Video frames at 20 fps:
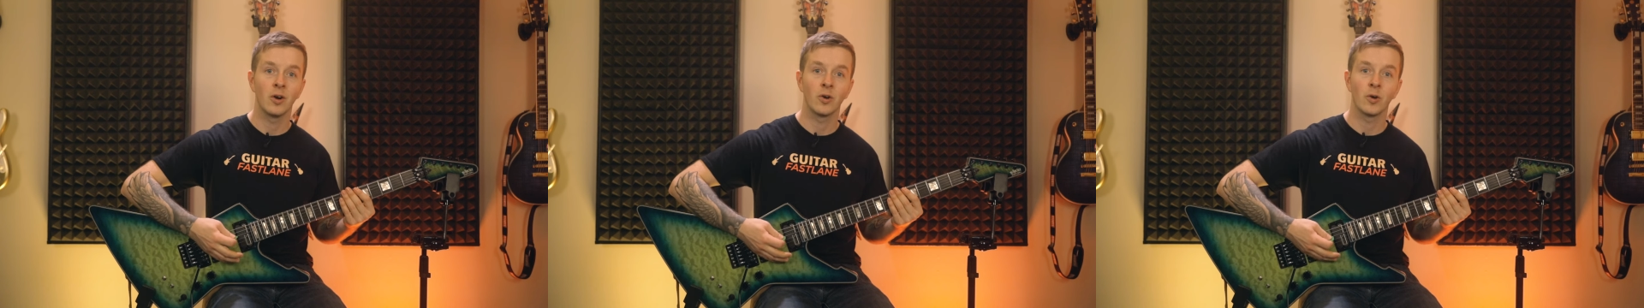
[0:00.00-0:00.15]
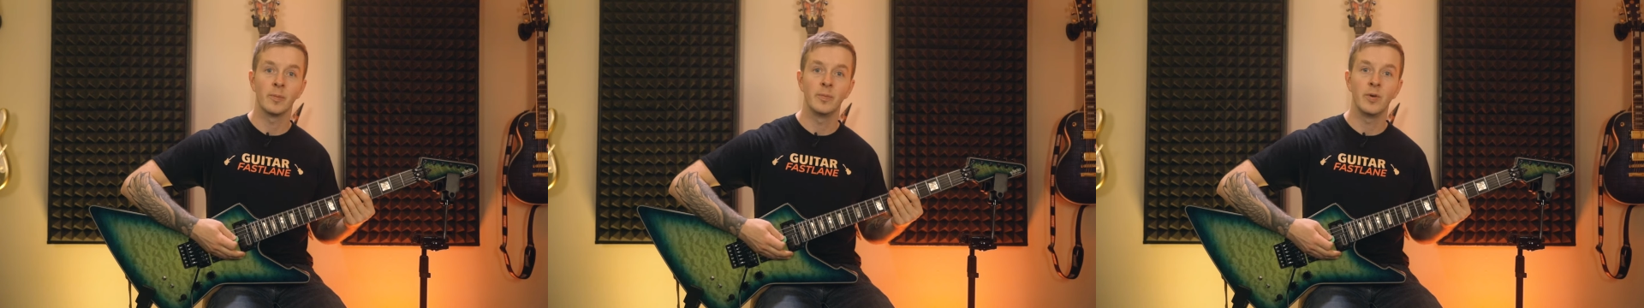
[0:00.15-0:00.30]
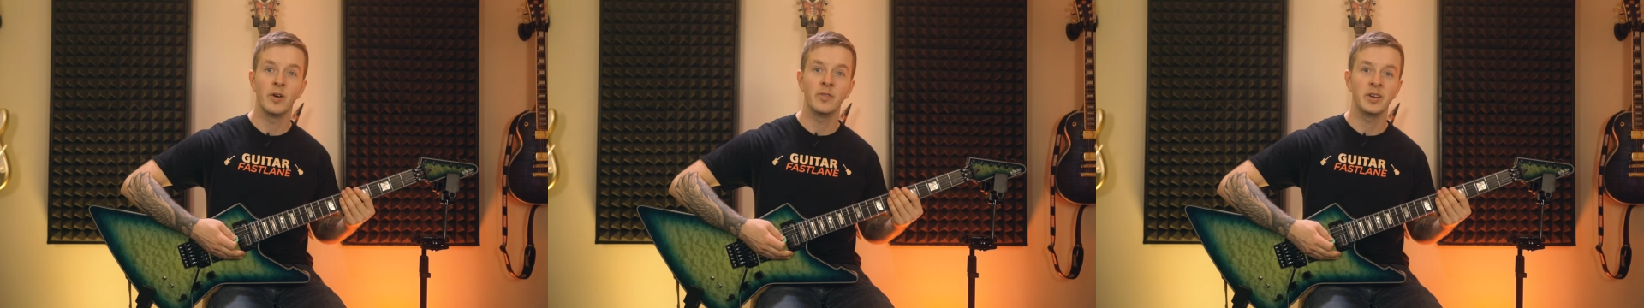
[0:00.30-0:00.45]

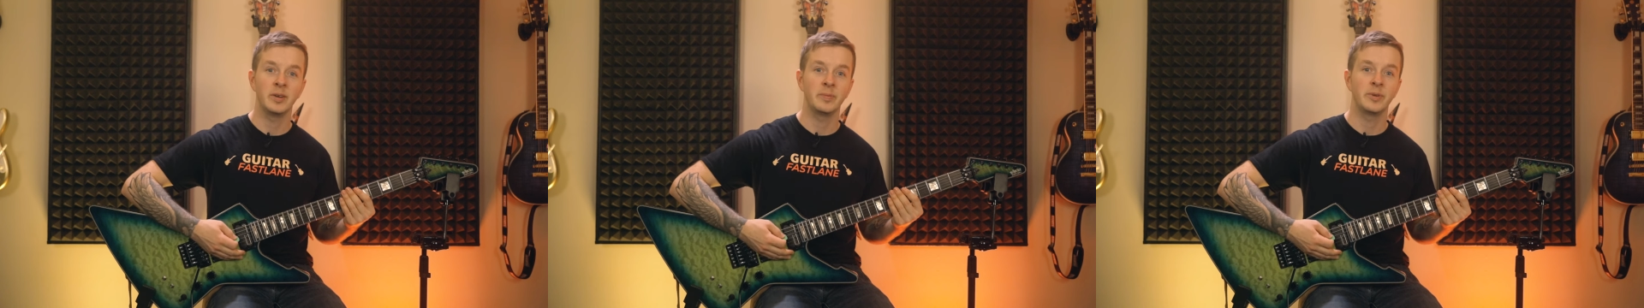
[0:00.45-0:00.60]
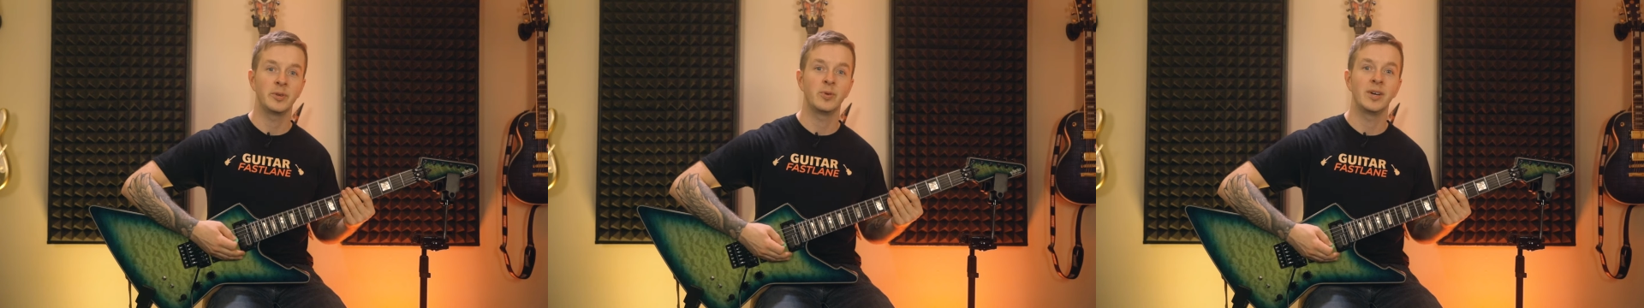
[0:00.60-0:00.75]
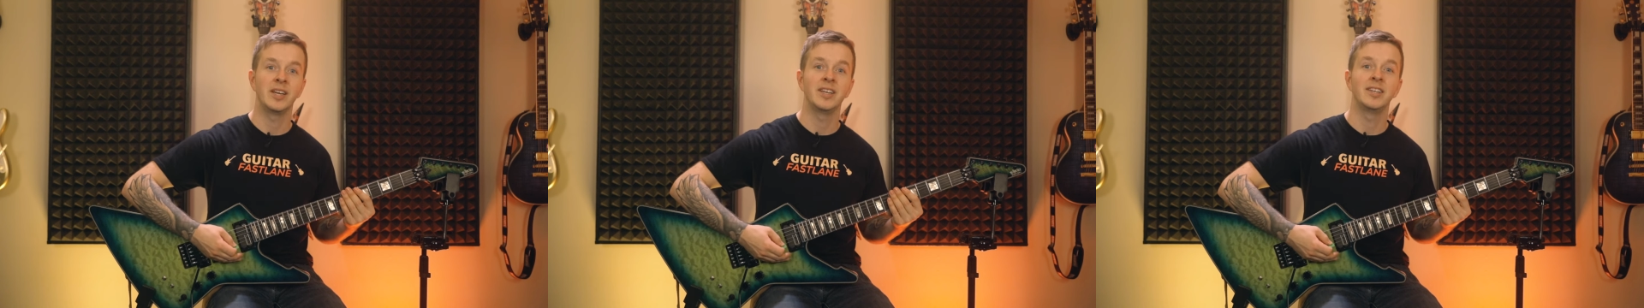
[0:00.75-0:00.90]
or moving
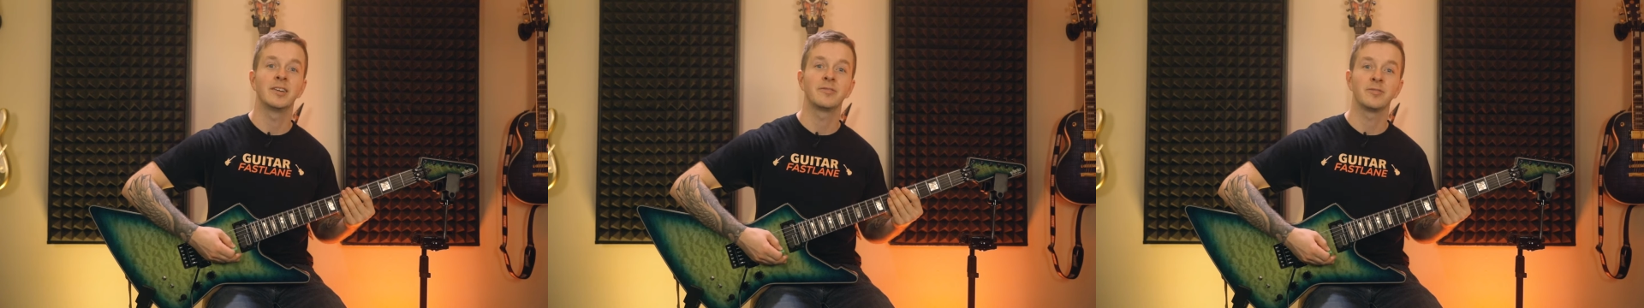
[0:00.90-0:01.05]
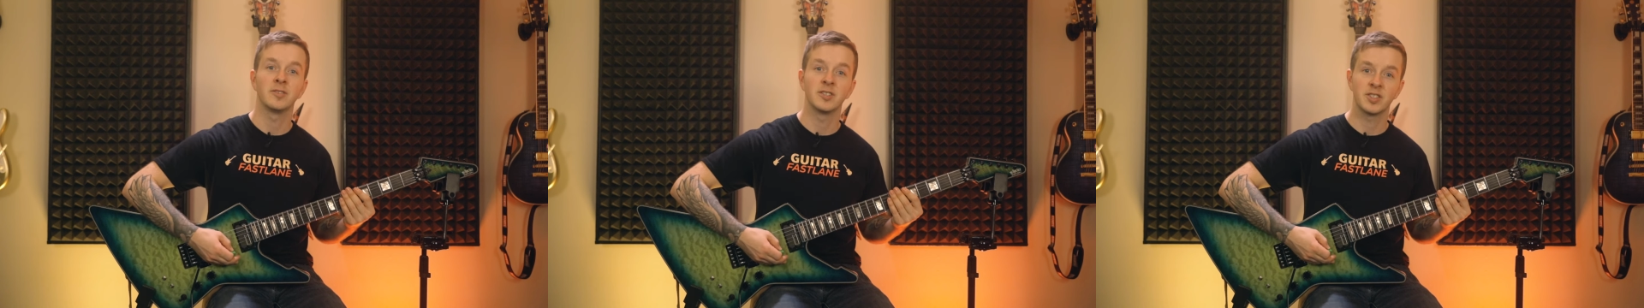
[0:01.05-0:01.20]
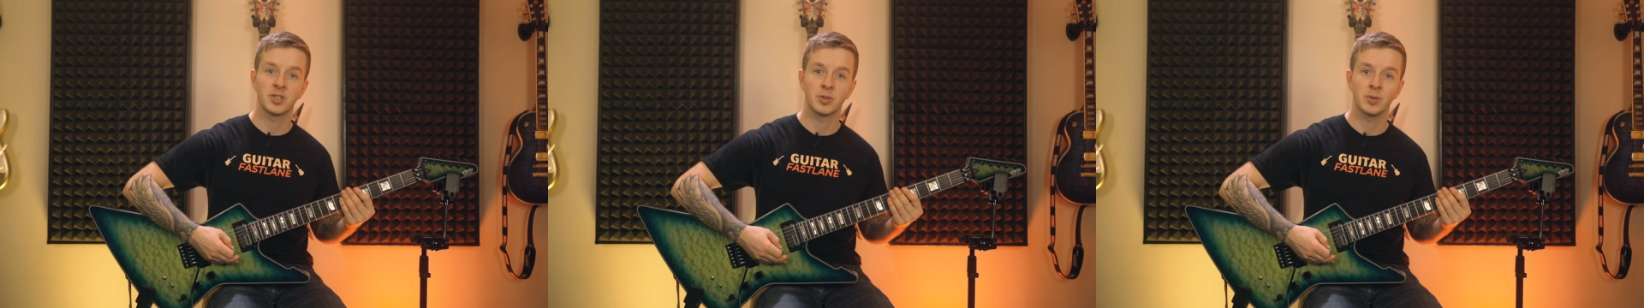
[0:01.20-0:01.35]
between
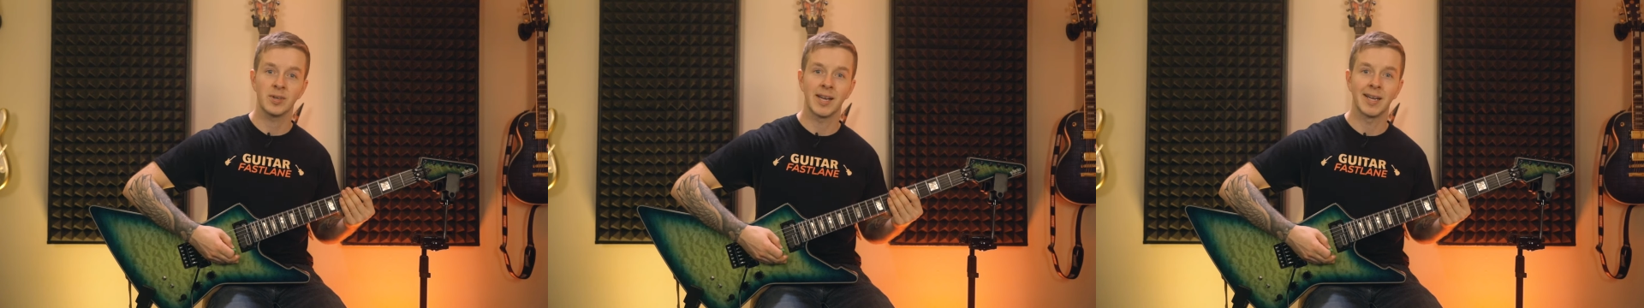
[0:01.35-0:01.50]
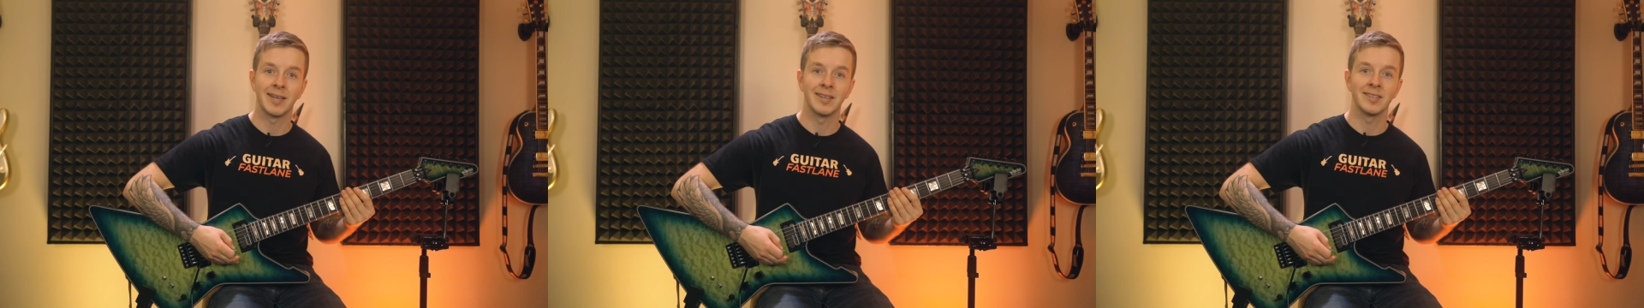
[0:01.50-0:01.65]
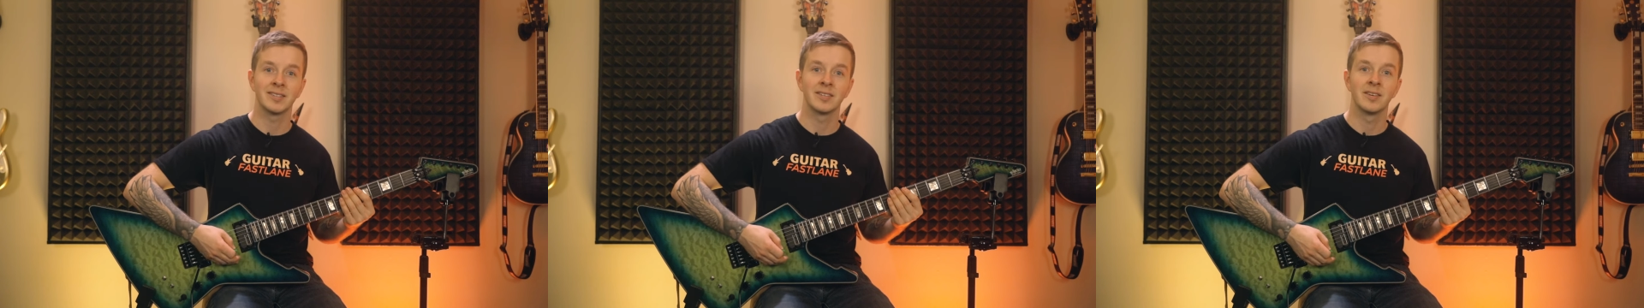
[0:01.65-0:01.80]
different
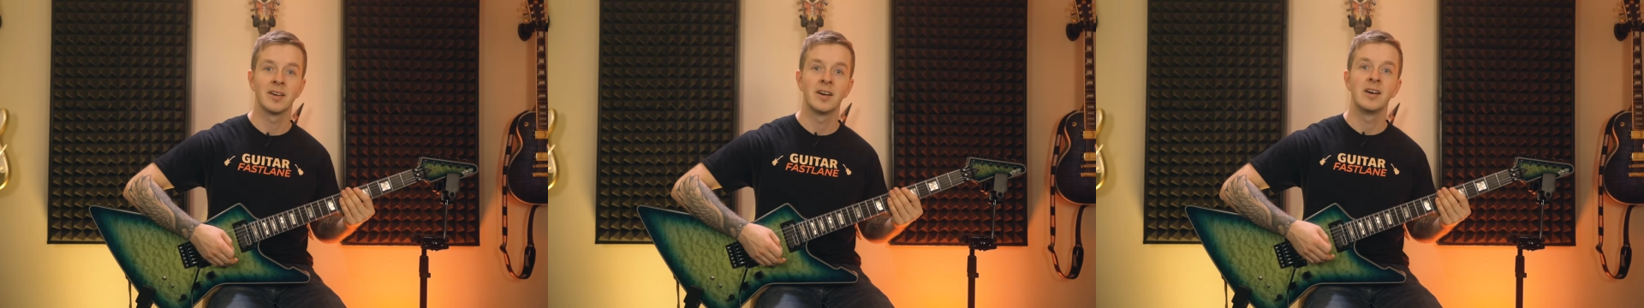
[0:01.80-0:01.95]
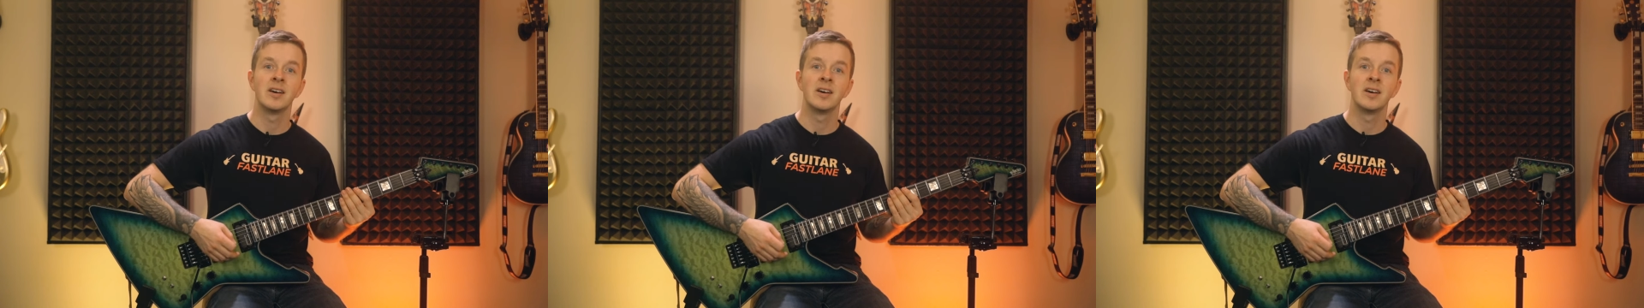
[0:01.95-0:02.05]
strings.